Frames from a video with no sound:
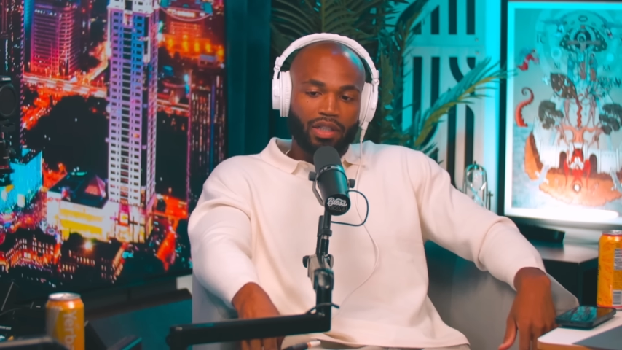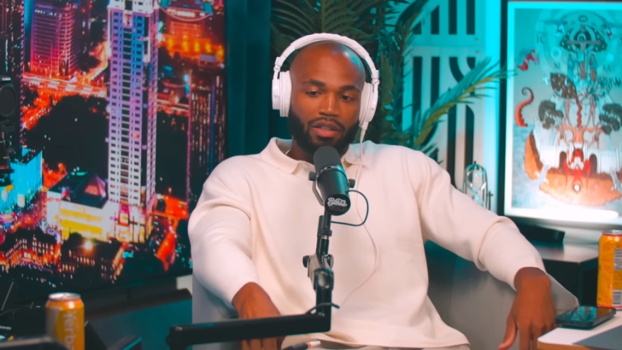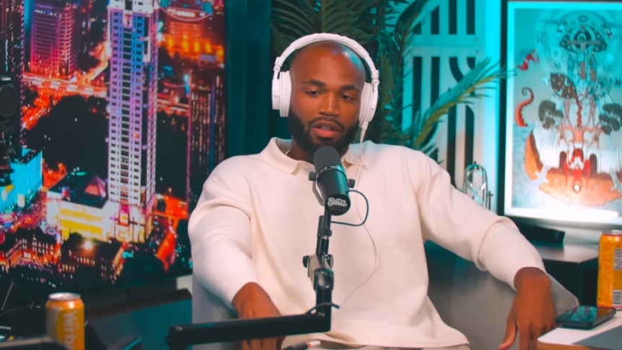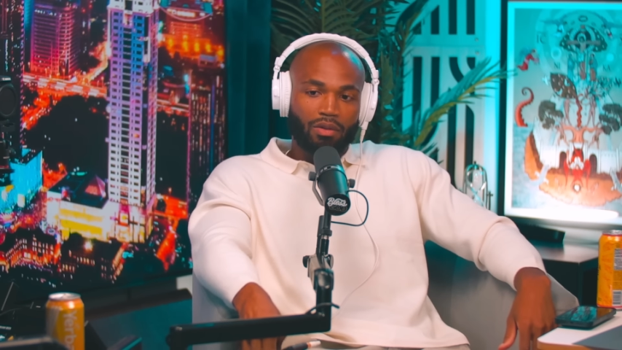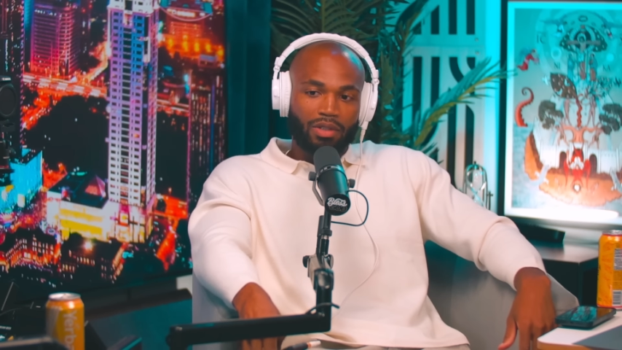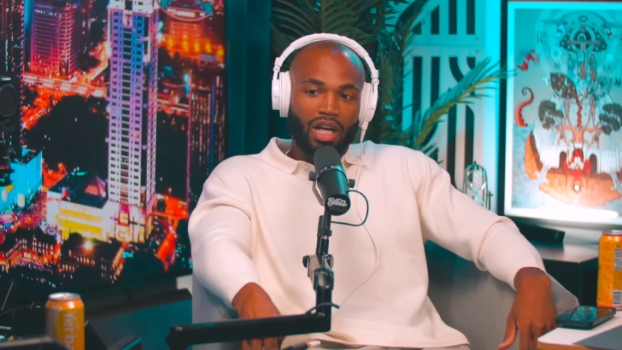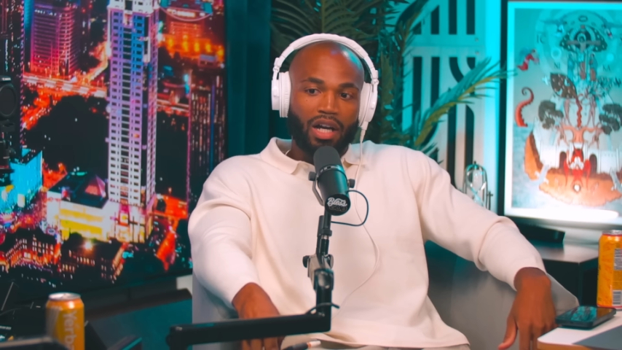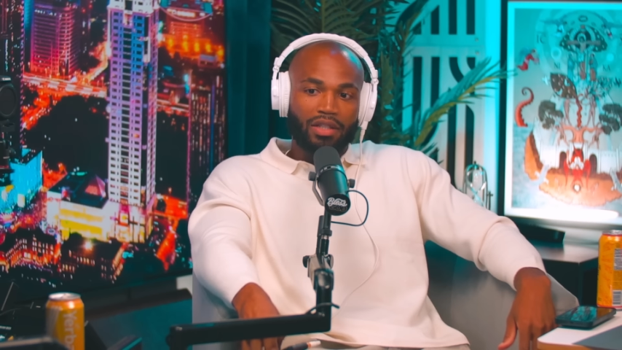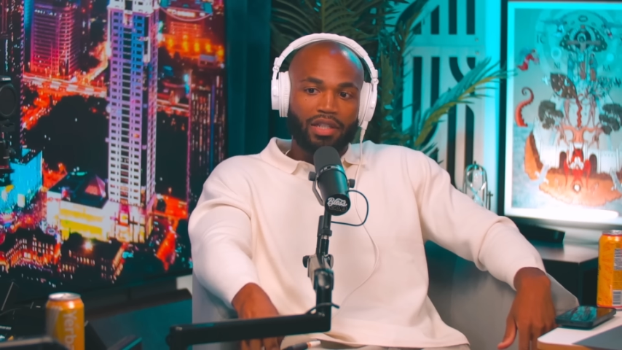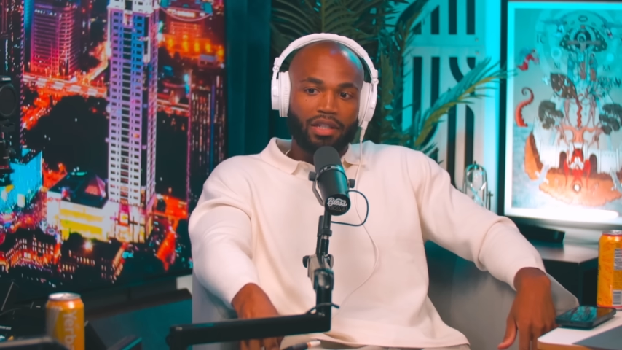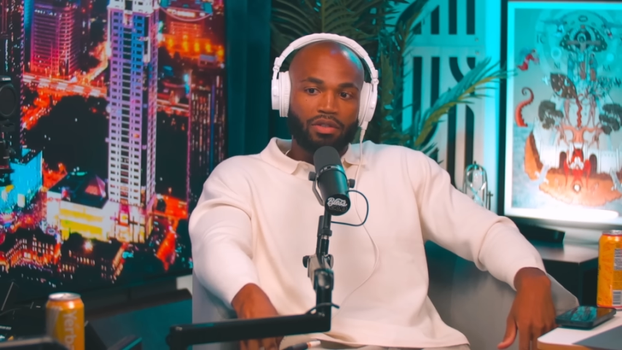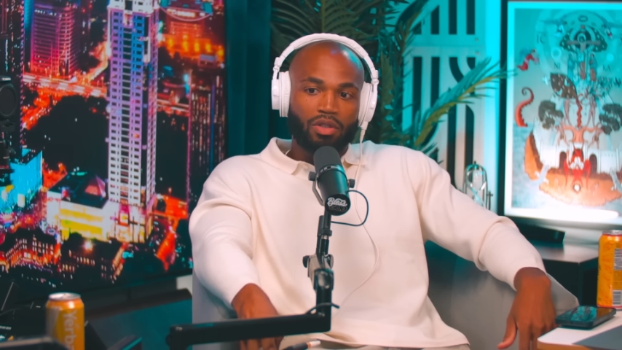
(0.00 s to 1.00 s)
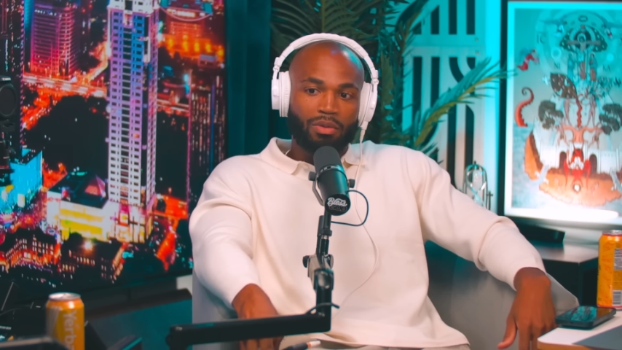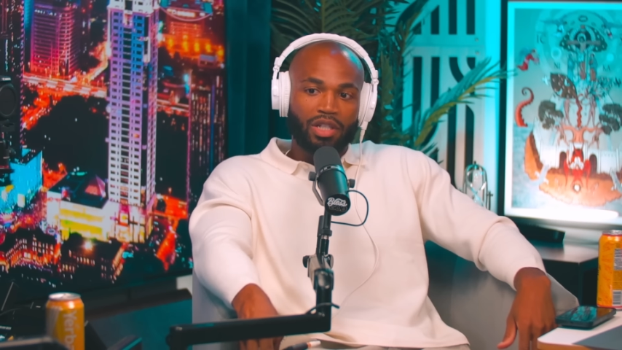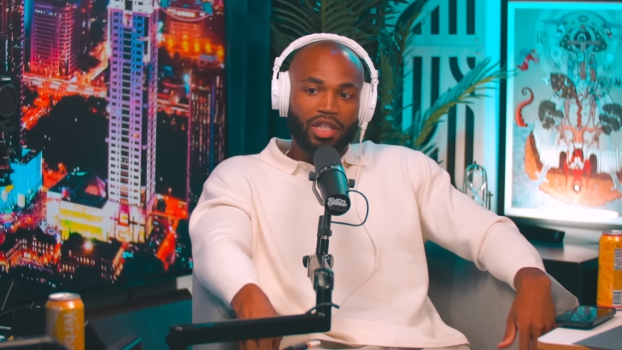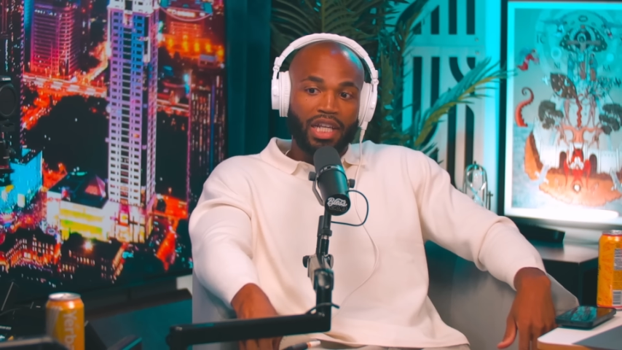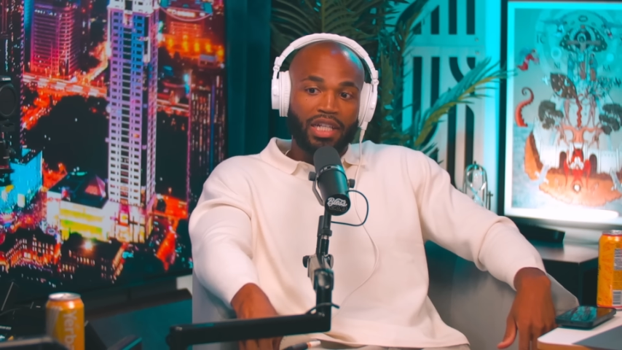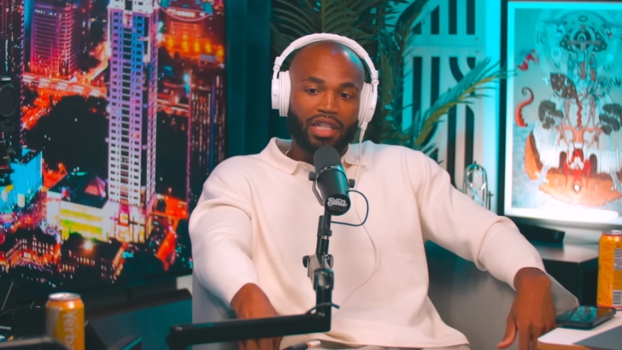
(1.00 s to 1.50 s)
you know, content too
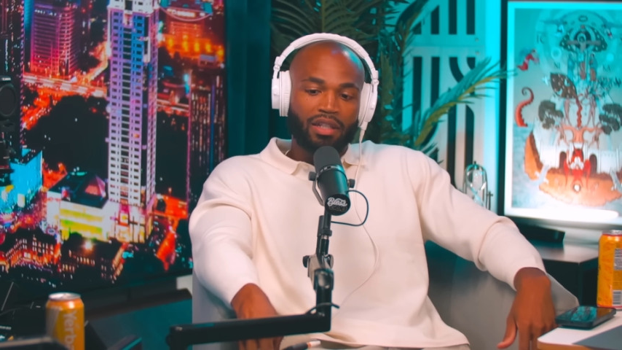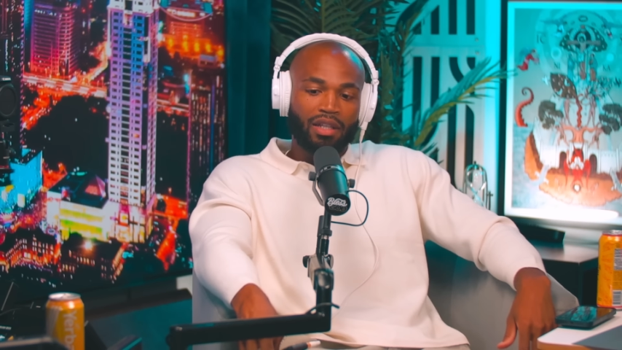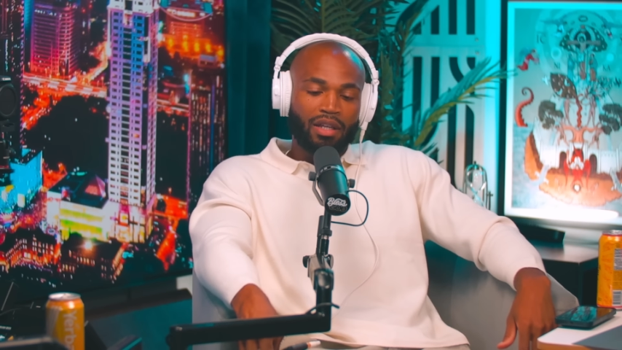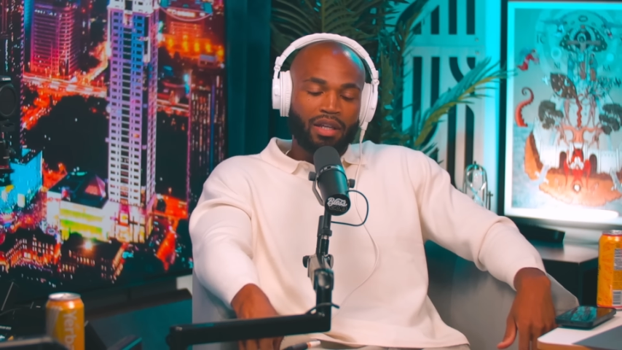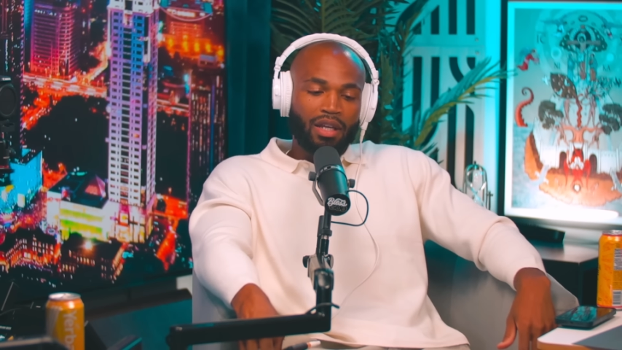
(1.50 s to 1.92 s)
much in it.